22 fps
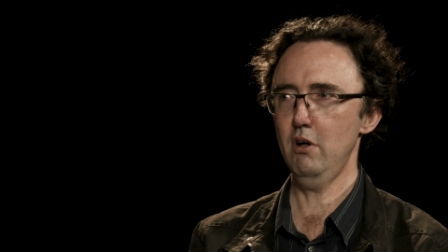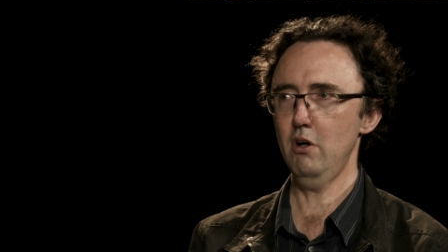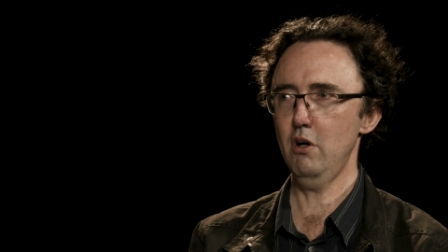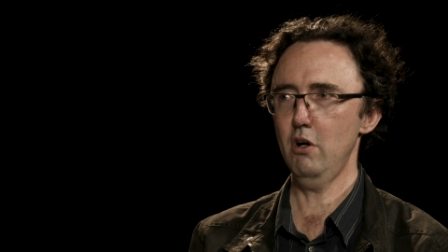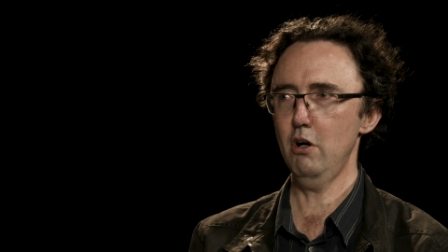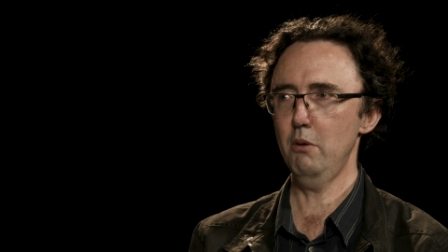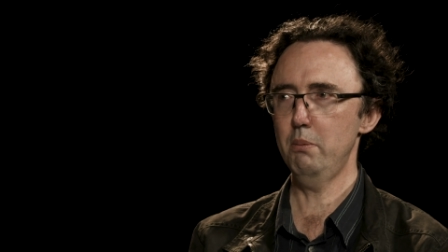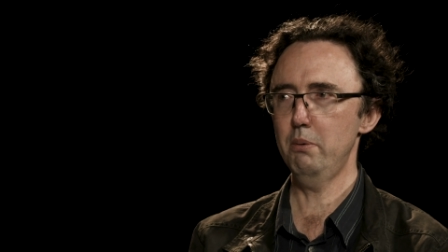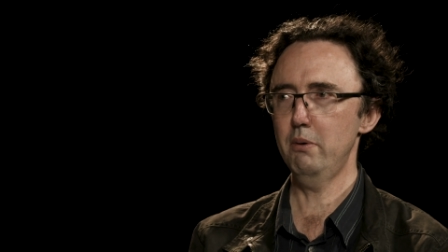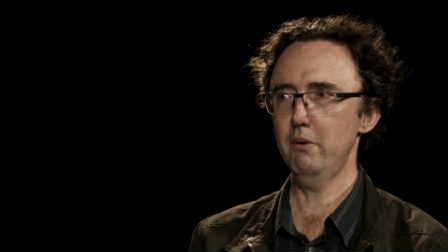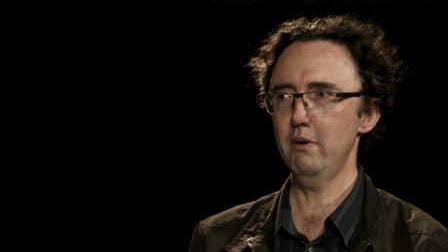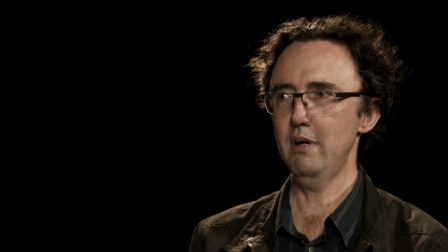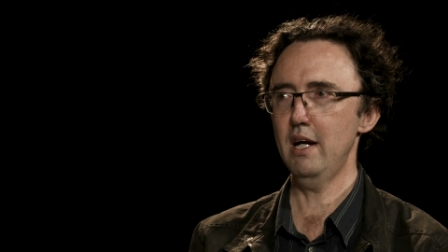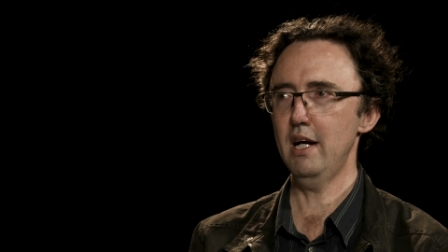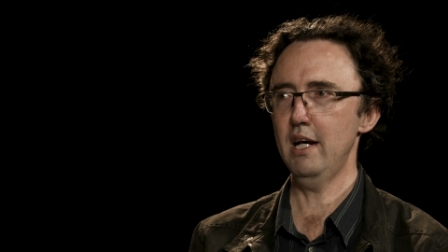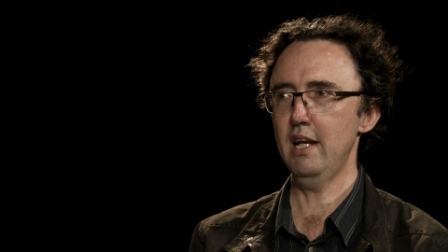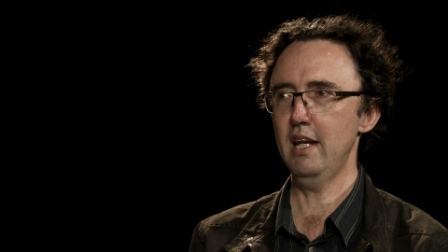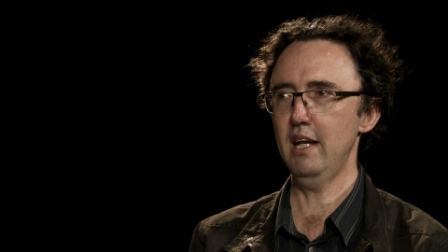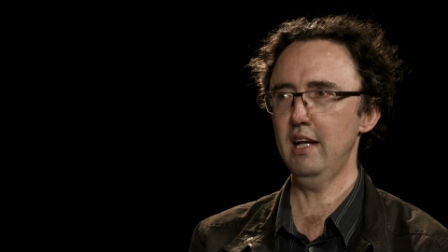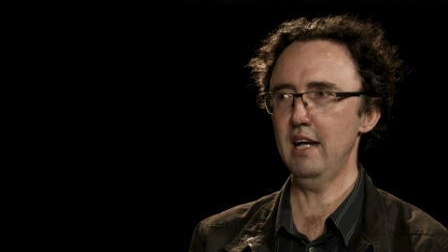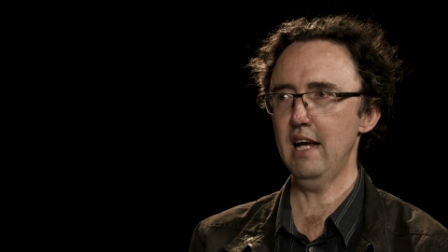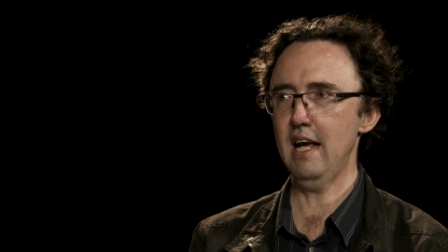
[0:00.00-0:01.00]

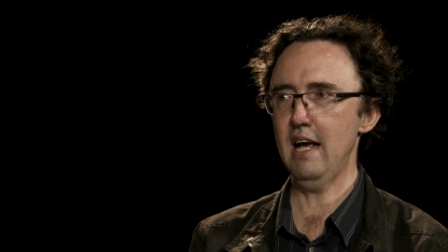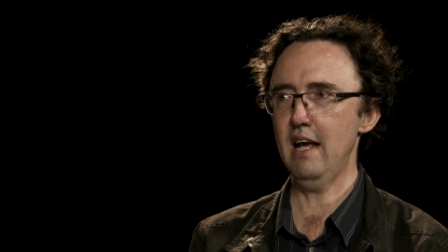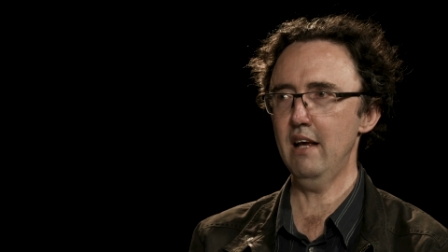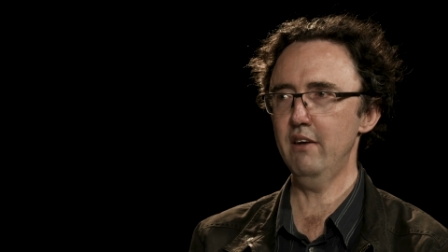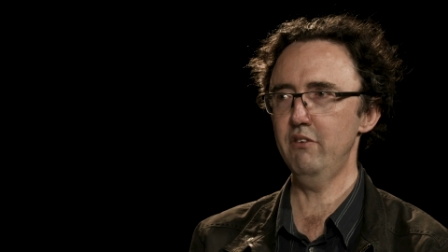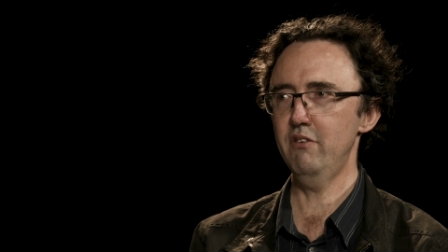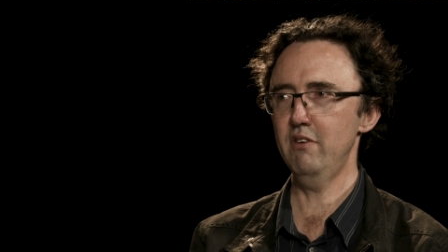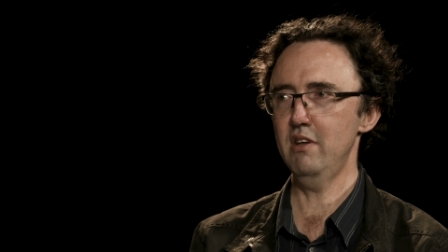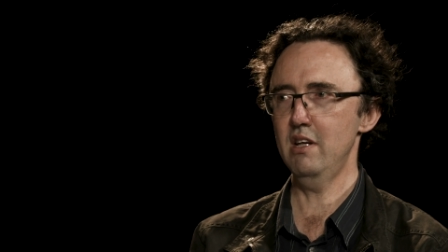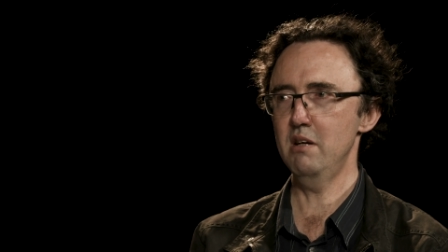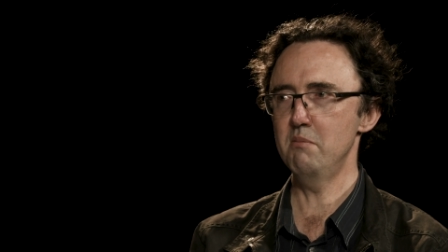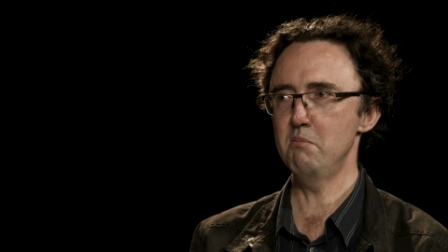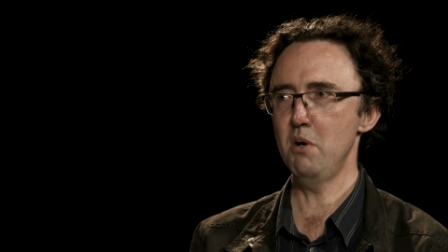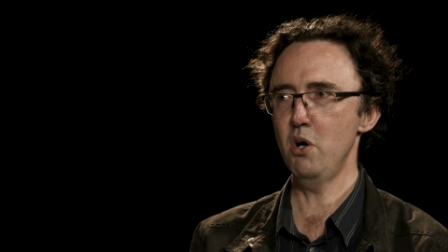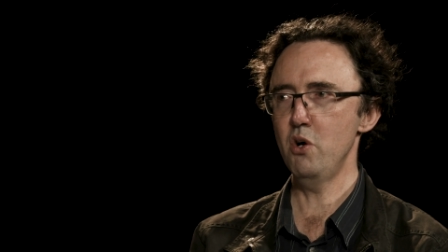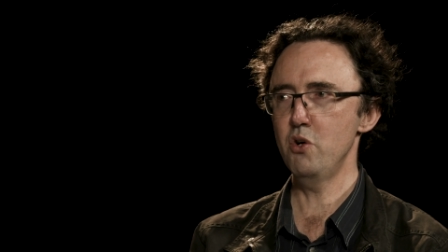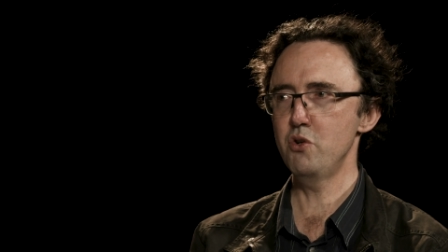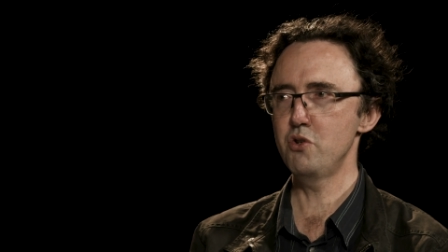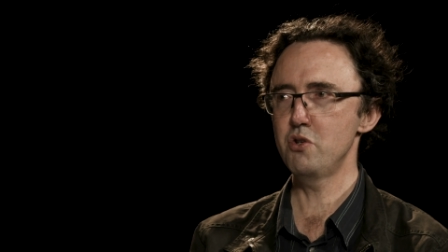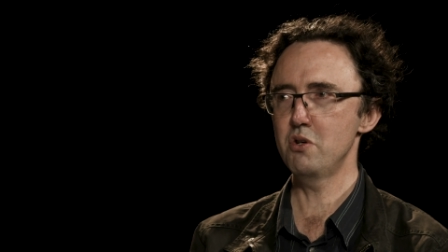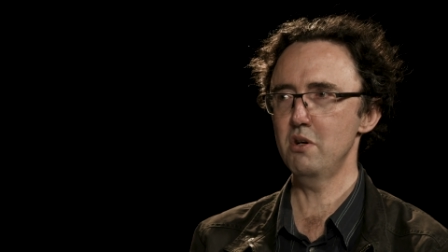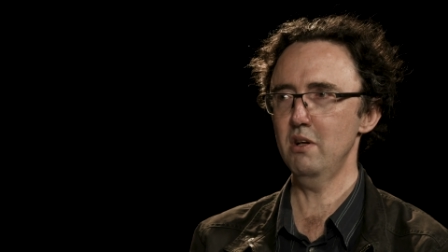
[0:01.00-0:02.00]
operating as an
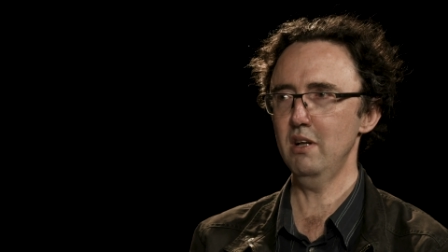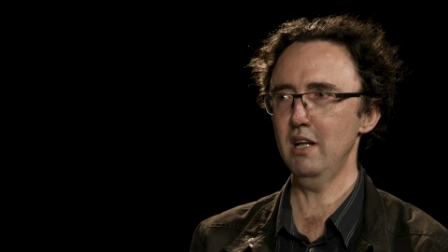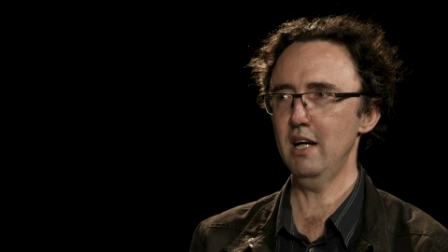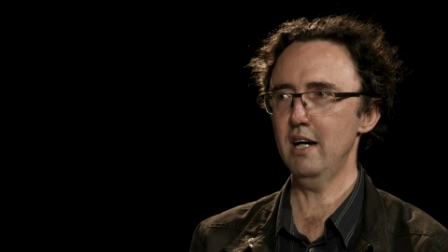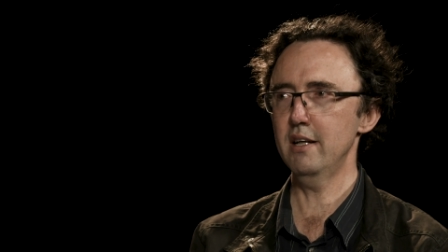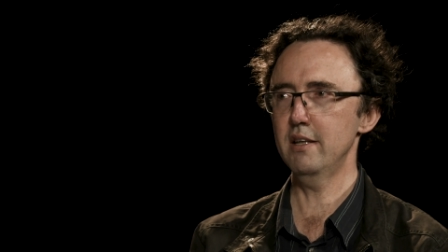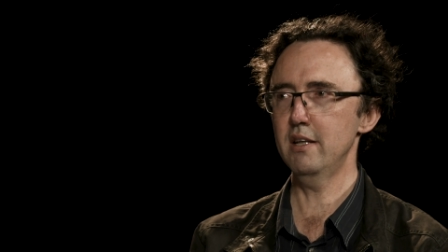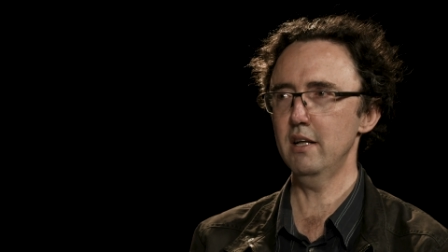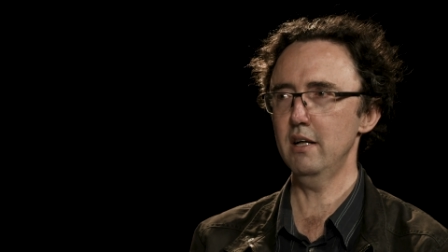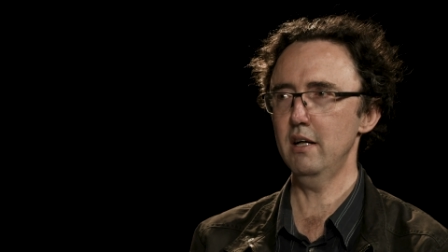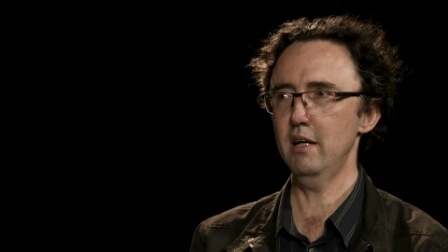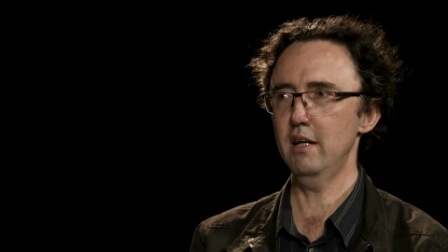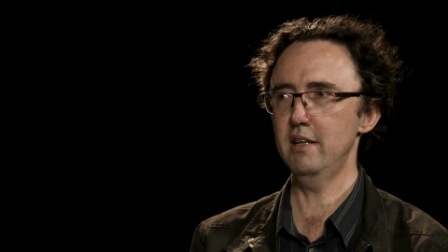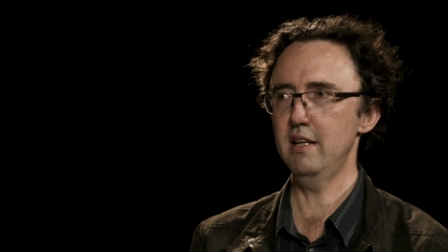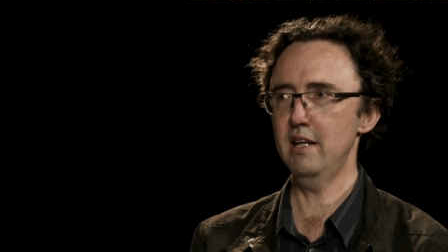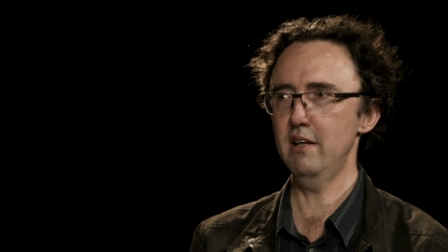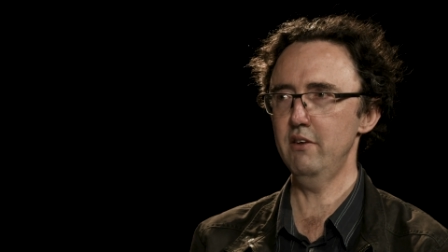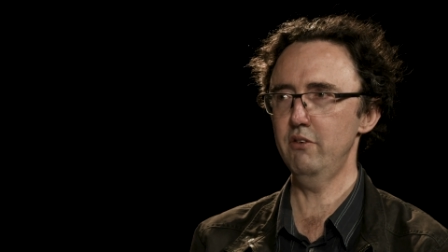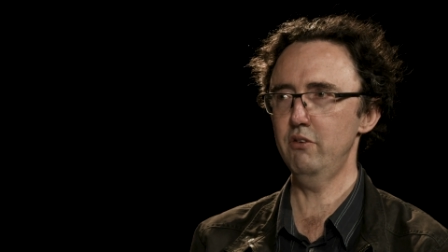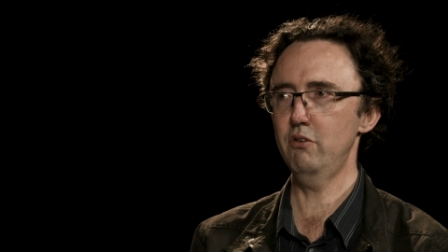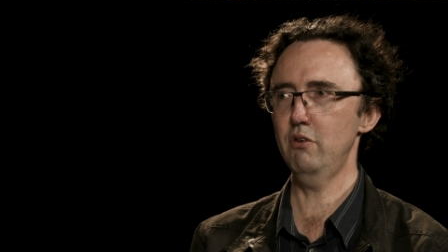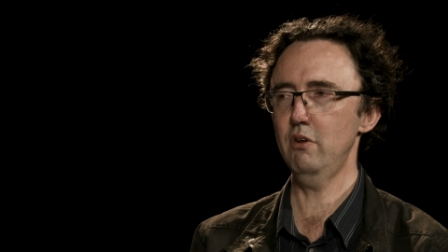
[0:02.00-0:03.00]
emotional other, and
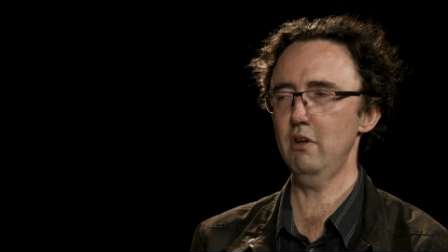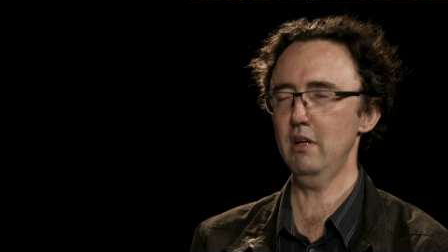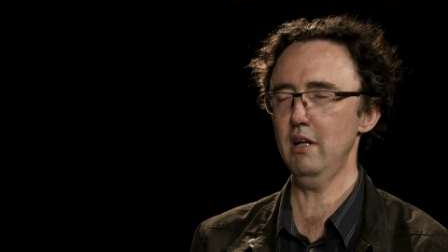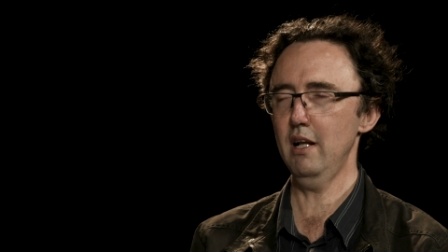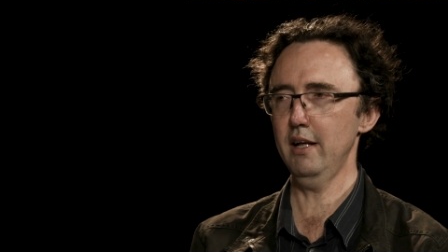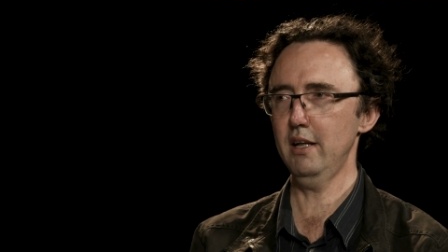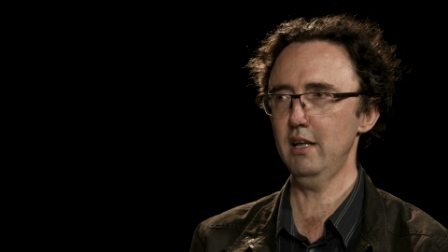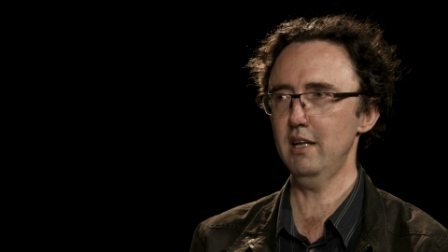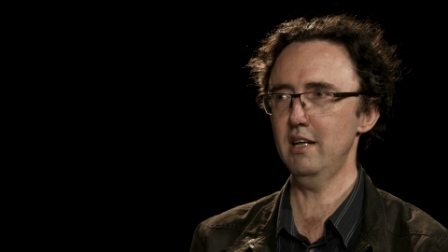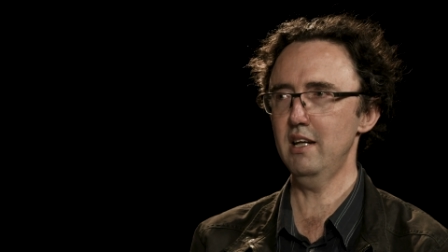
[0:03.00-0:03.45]
there's like an